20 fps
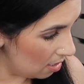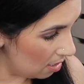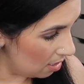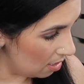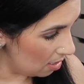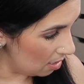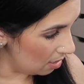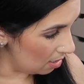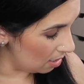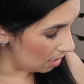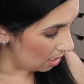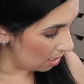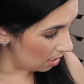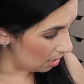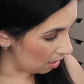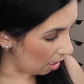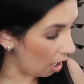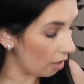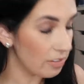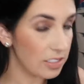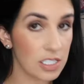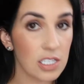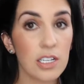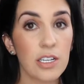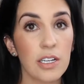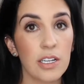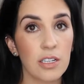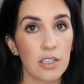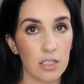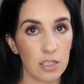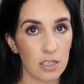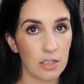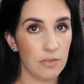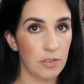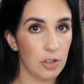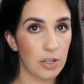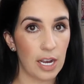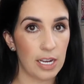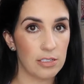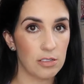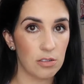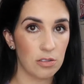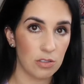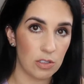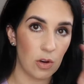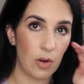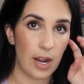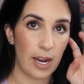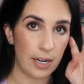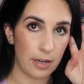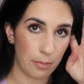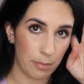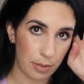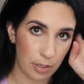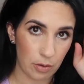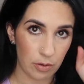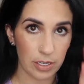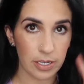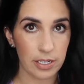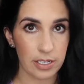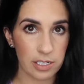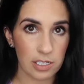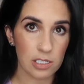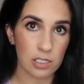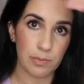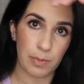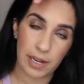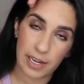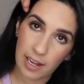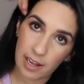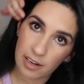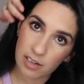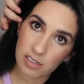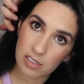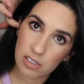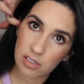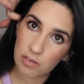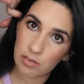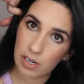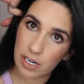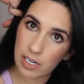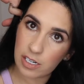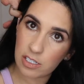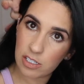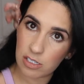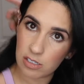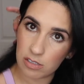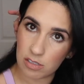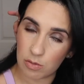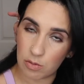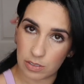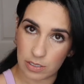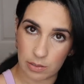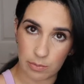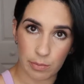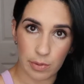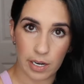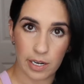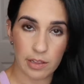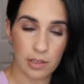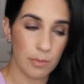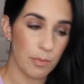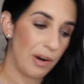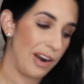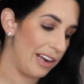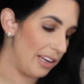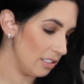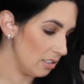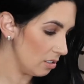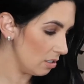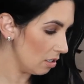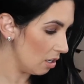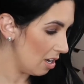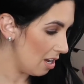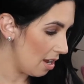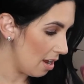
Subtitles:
And then obviously, if you guys don't know, Item Beauty is by Addison Rae. She's the one that made the brand.